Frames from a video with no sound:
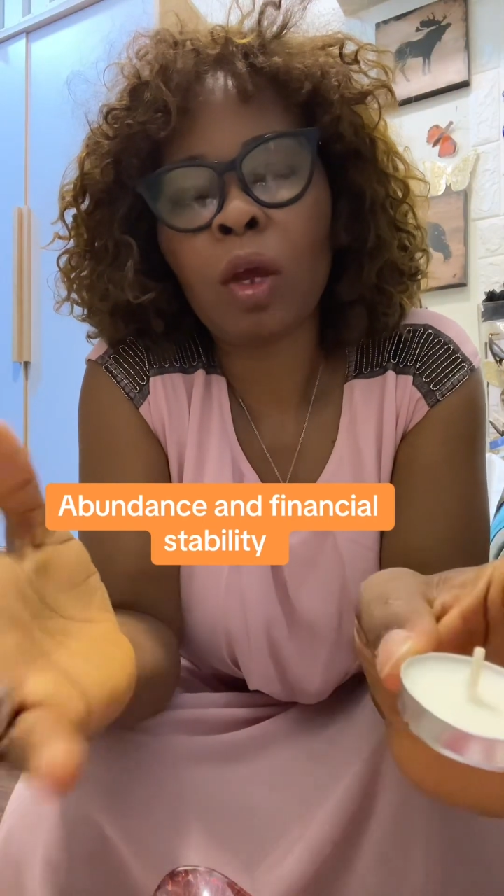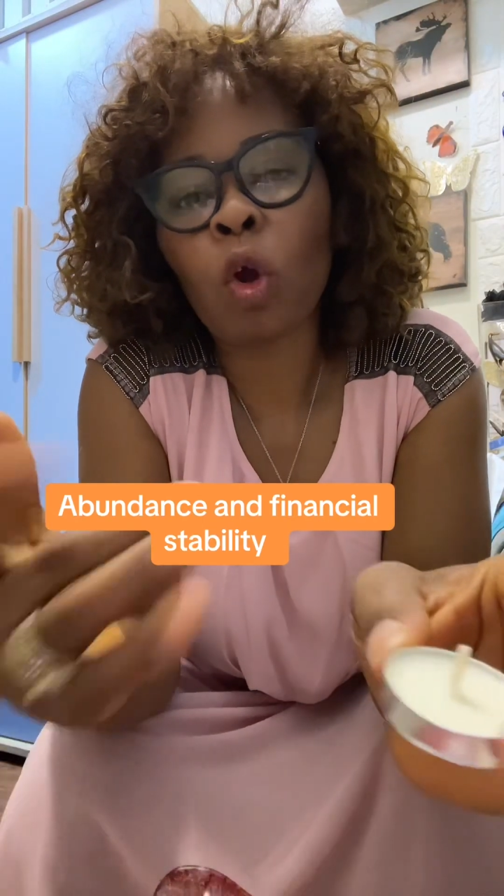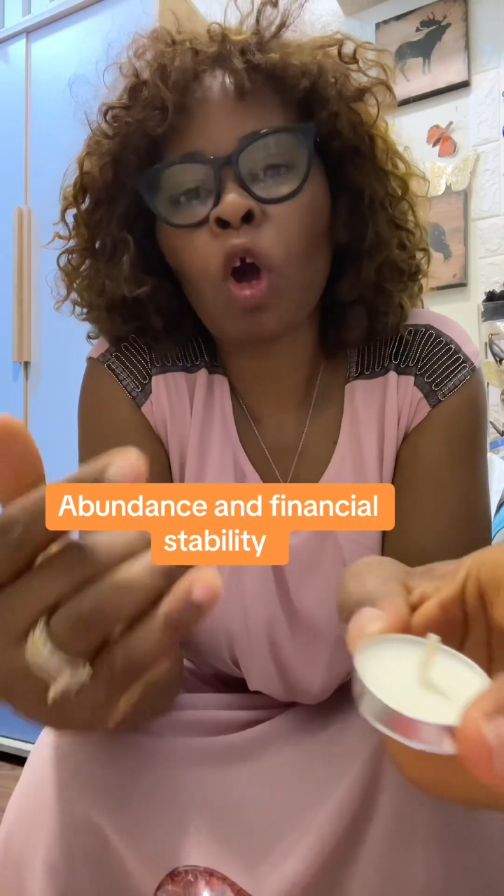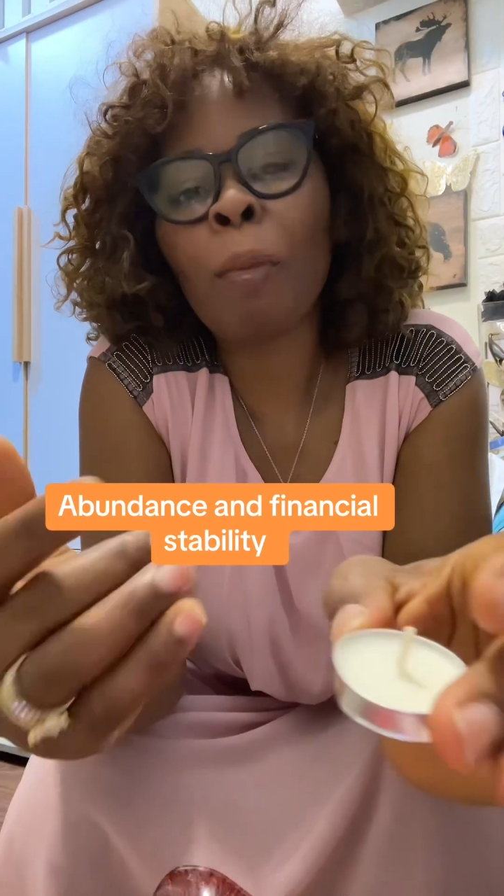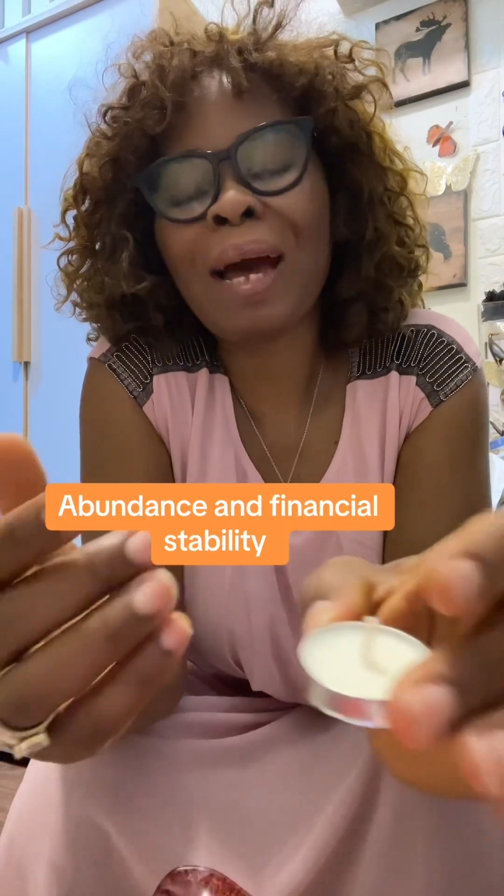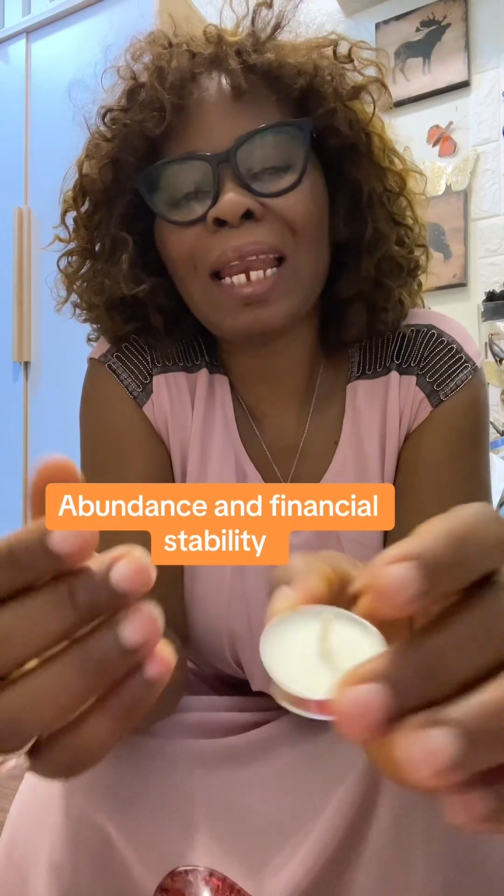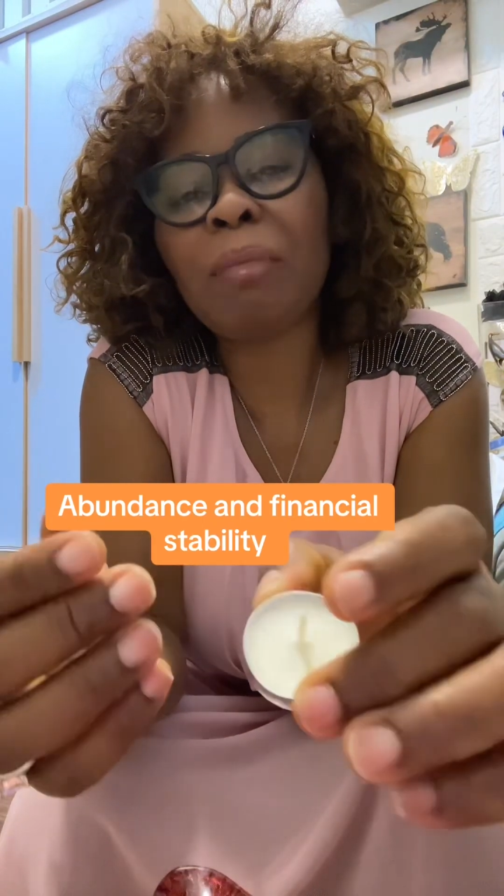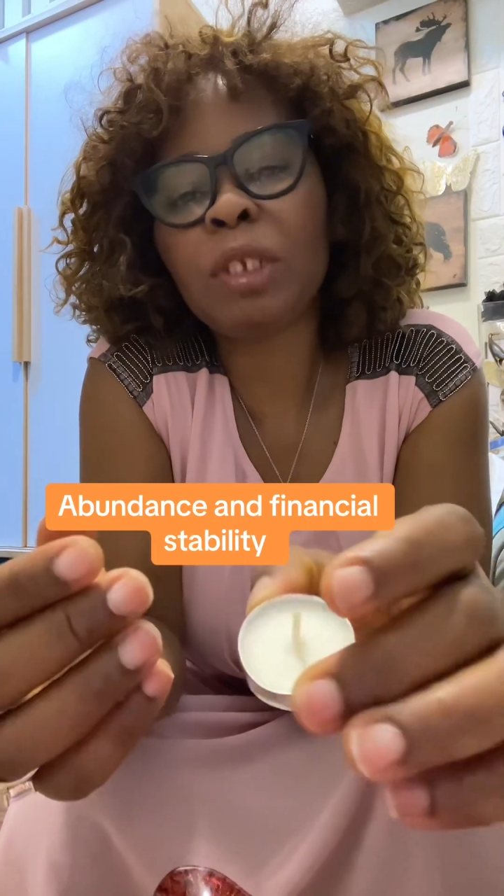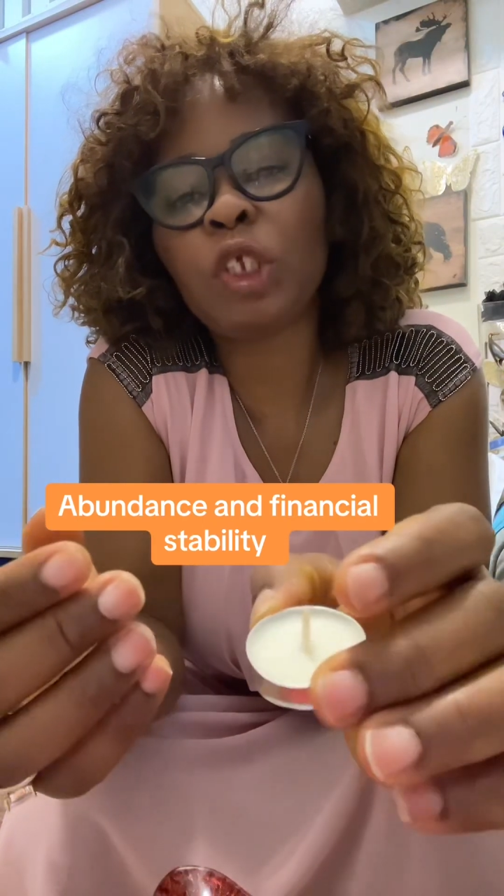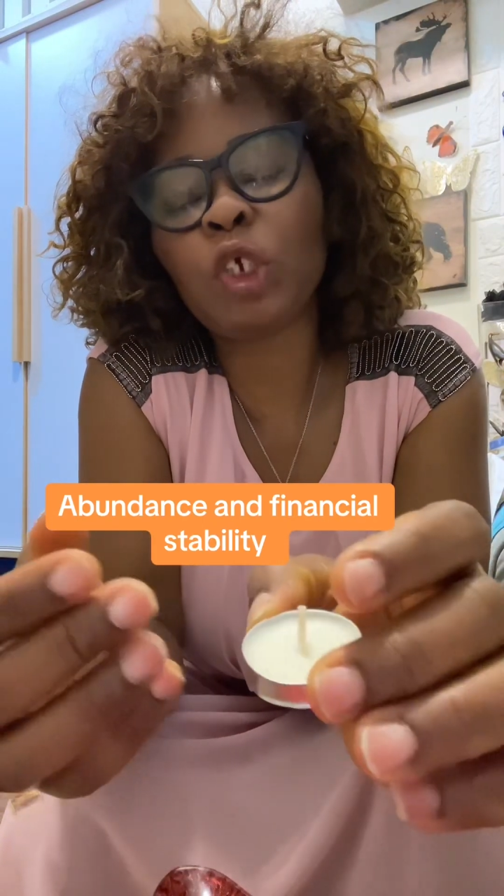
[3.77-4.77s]
come and let
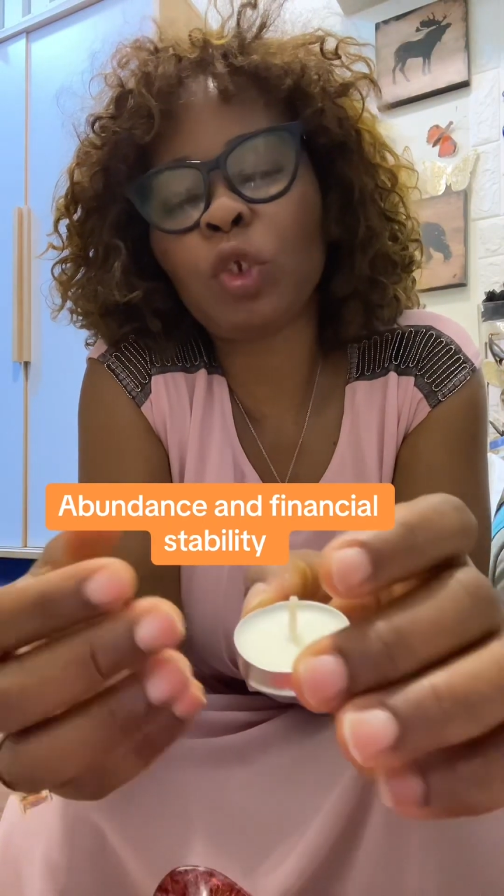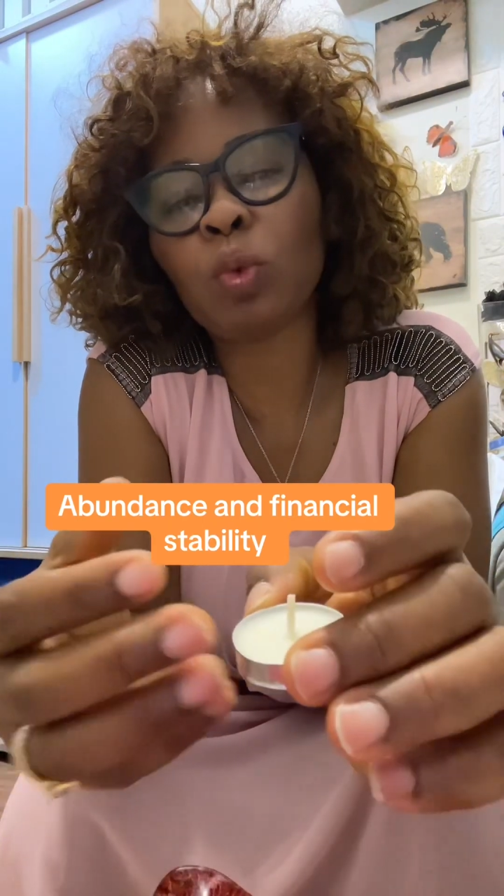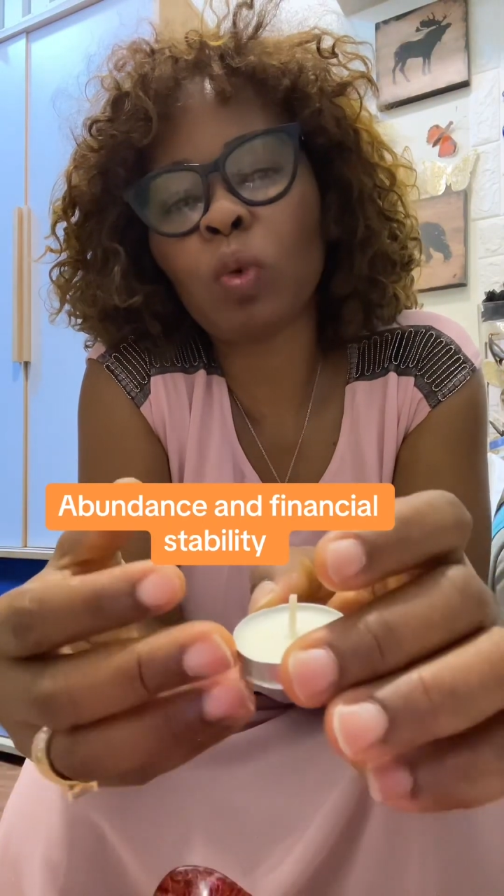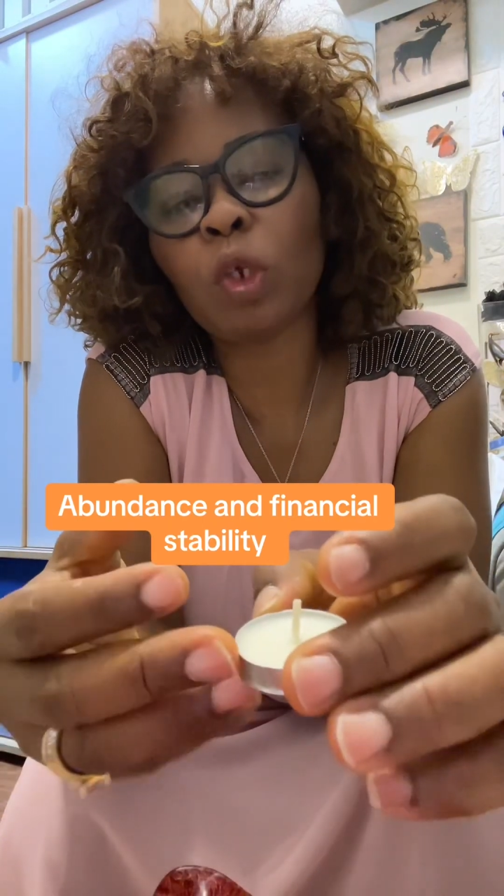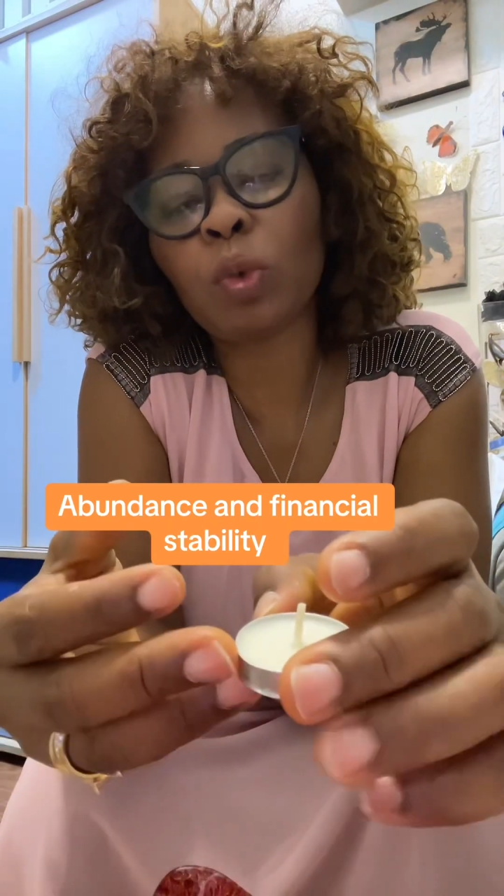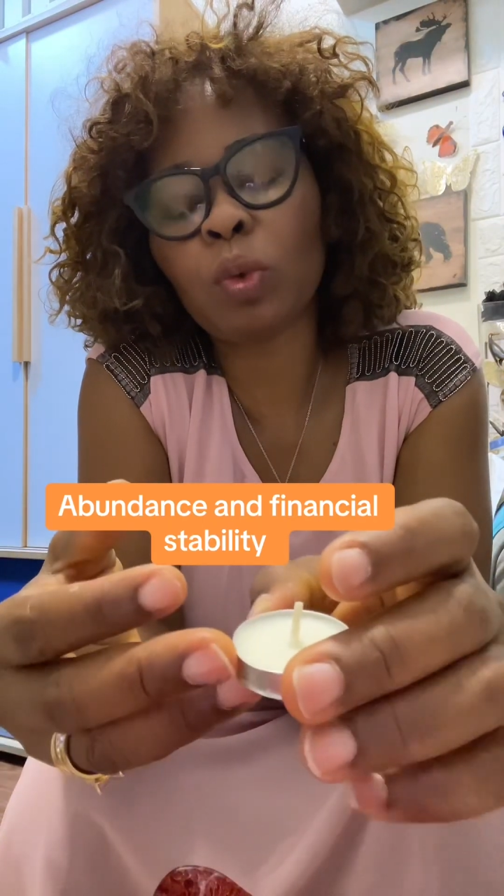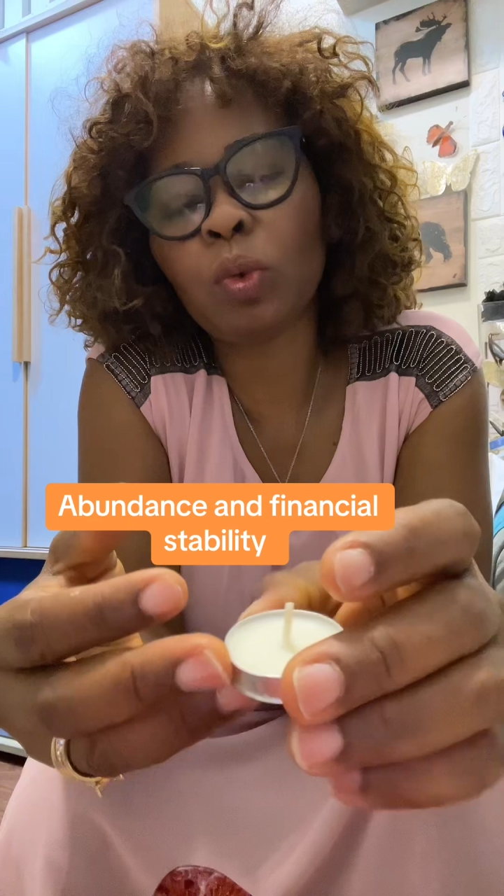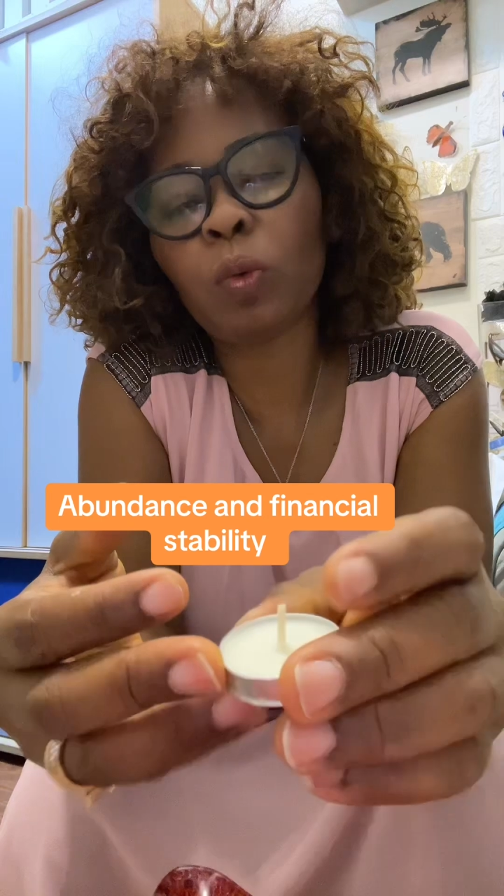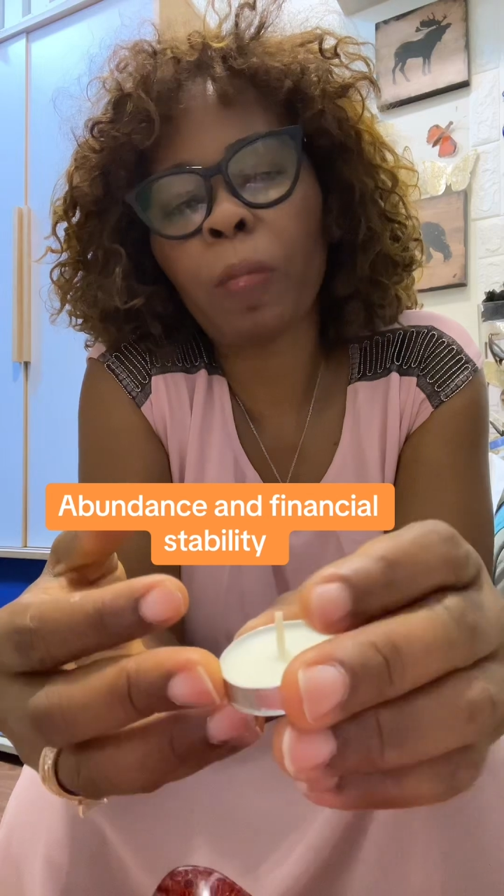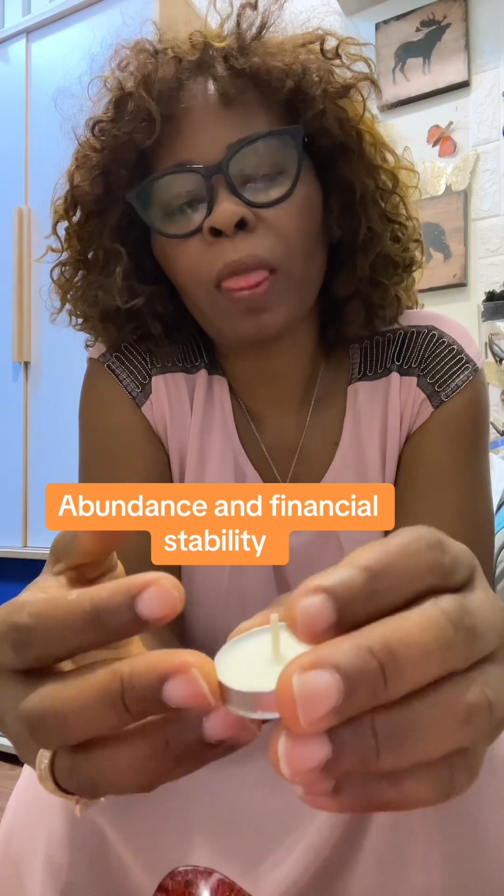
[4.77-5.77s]
me teach you what to
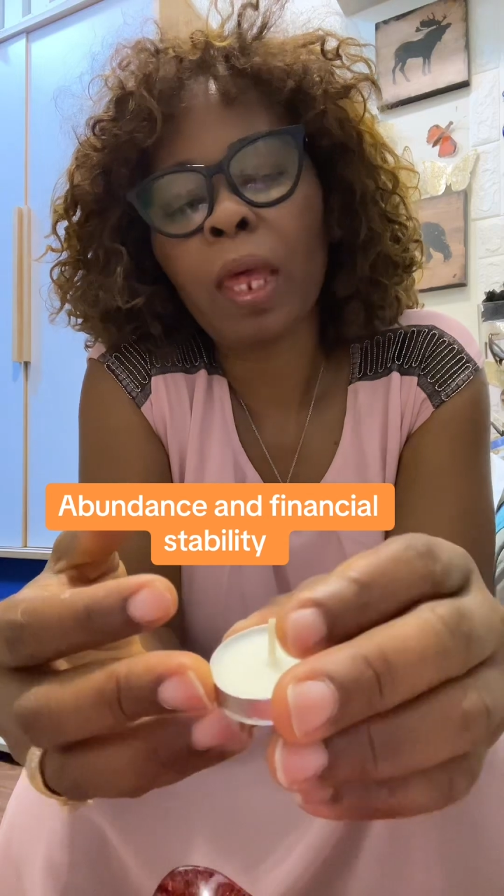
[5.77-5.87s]
do.